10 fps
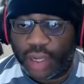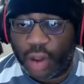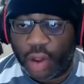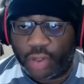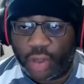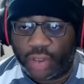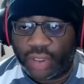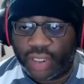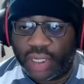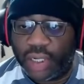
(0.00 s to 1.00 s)

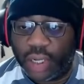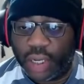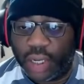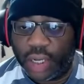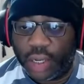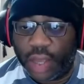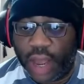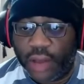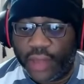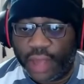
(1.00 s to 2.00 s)
also see how
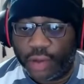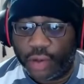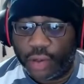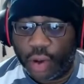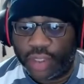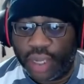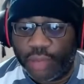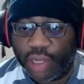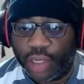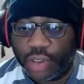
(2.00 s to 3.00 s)
that could cause a
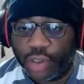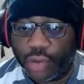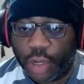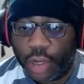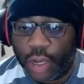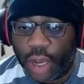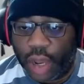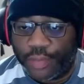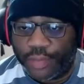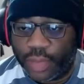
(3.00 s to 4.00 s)
big issue.
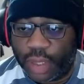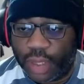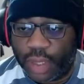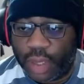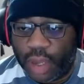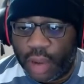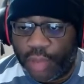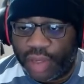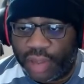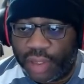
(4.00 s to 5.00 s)
But
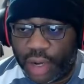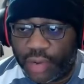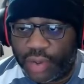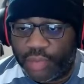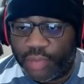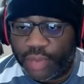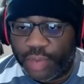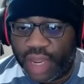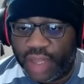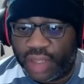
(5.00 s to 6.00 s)
the
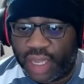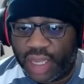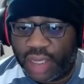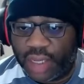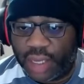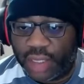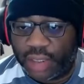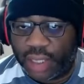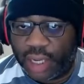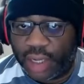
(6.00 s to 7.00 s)
main thing
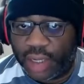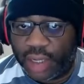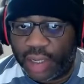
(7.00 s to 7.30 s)
is as